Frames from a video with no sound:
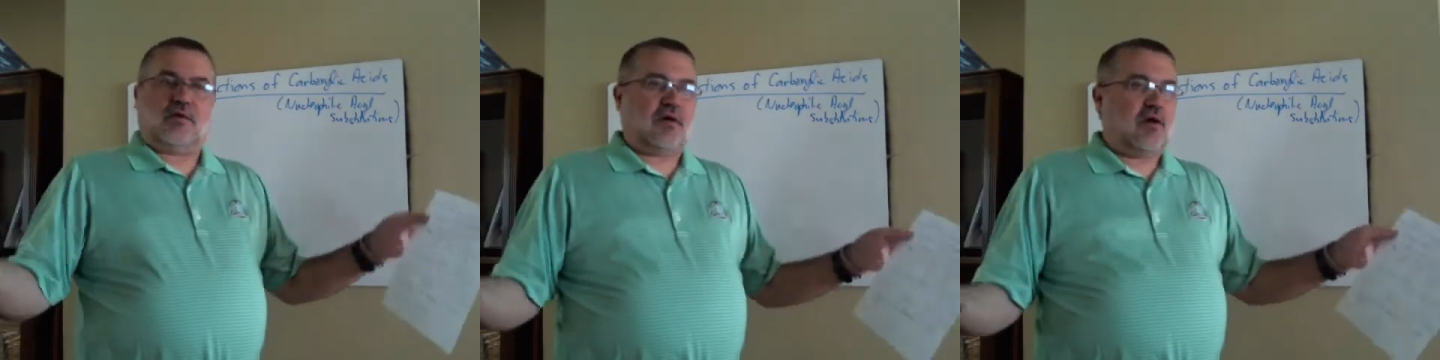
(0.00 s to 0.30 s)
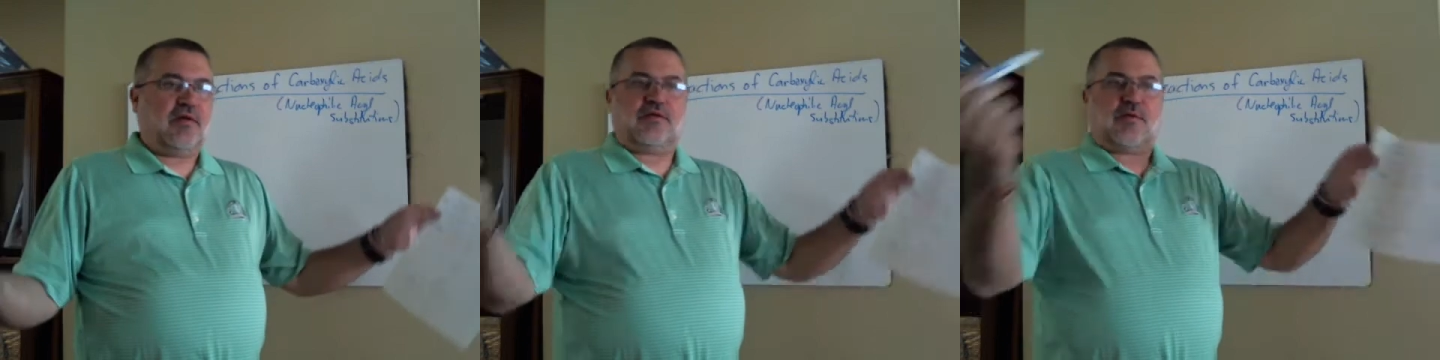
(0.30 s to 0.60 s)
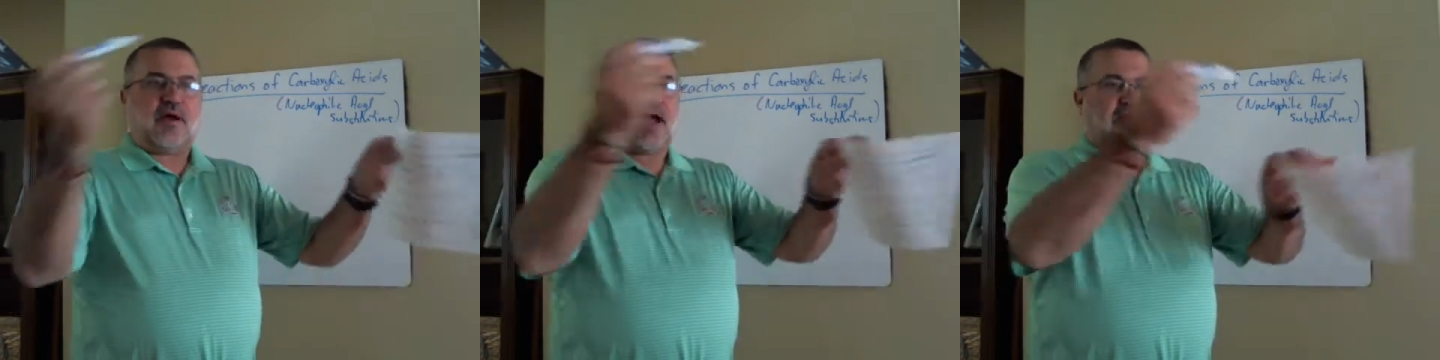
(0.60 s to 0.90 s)
all these
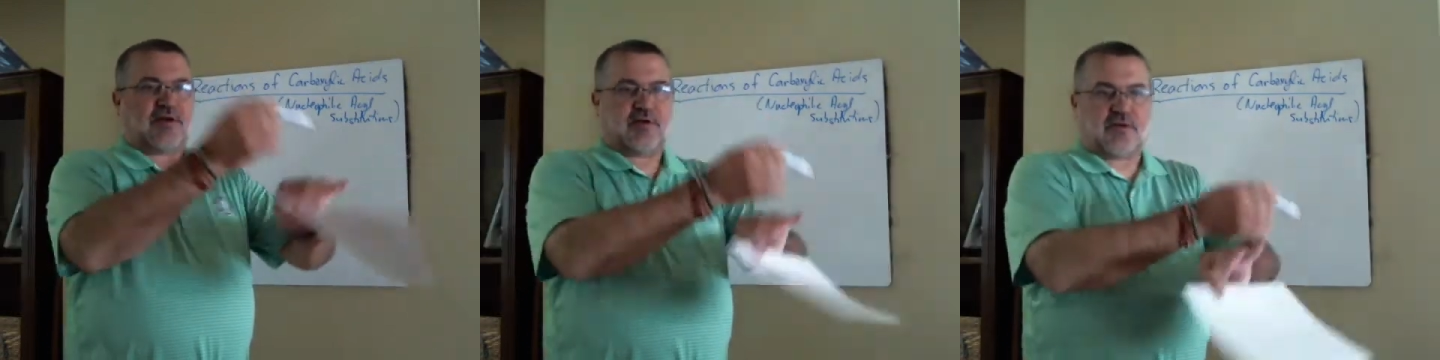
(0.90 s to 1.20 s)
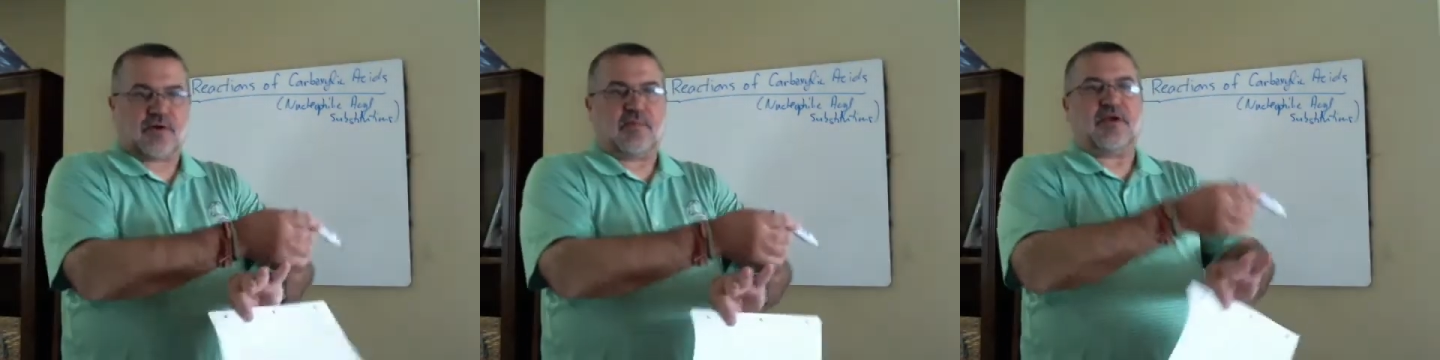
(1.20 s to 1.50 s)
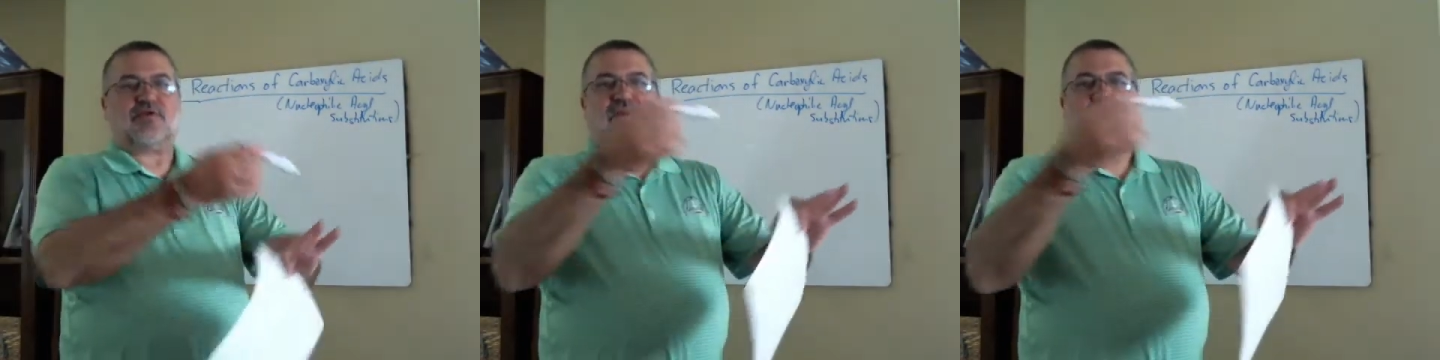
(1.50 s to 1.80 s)
reactions are going to
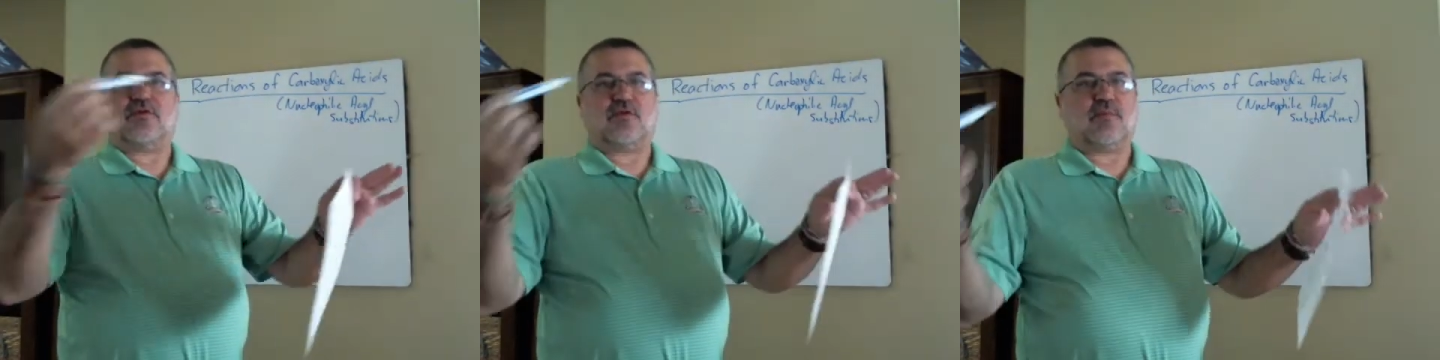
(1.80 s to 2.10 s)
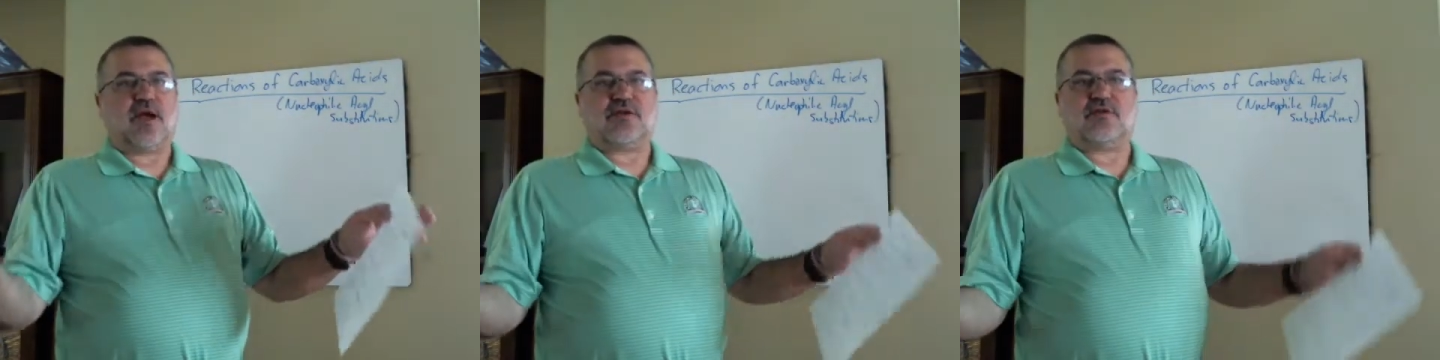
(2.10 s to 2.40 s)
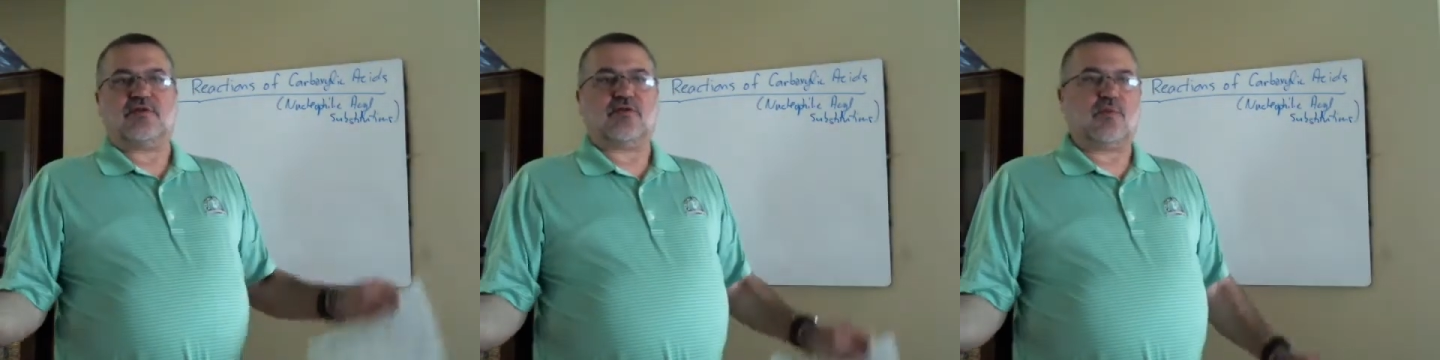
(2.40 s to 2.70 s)
be
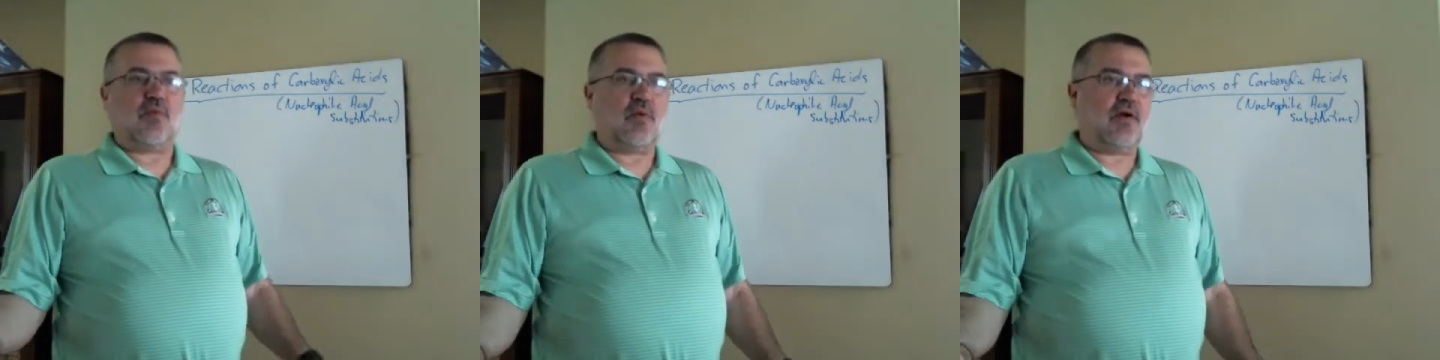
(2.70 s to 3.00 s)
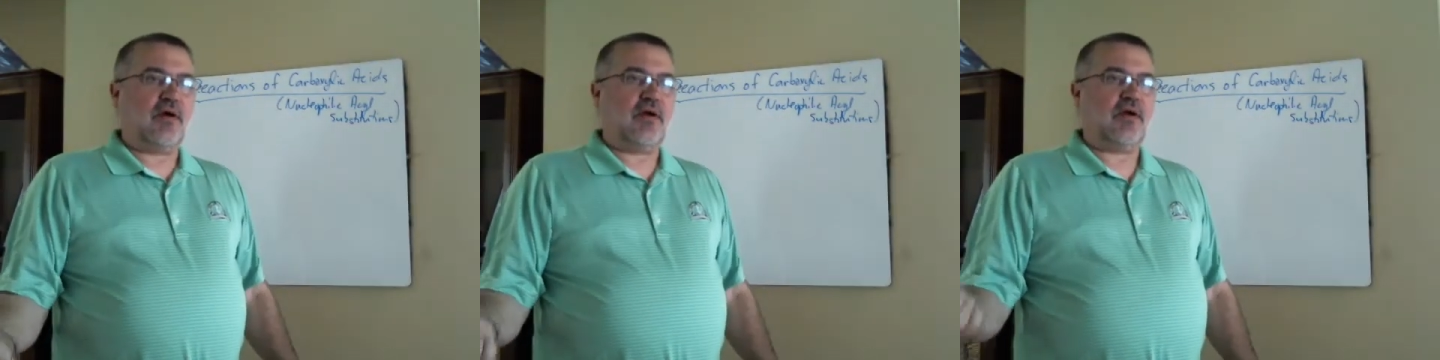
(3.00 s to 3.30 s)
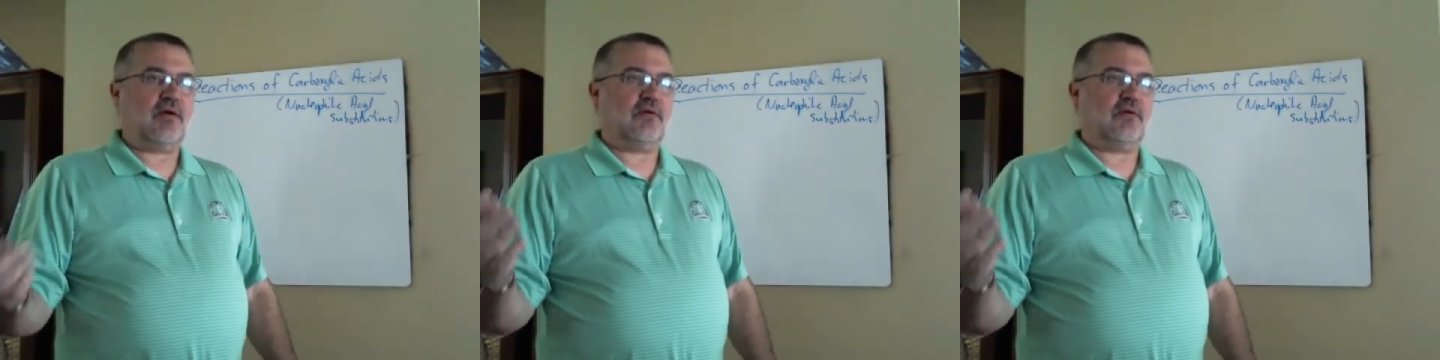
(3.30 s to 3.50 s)
transformations from one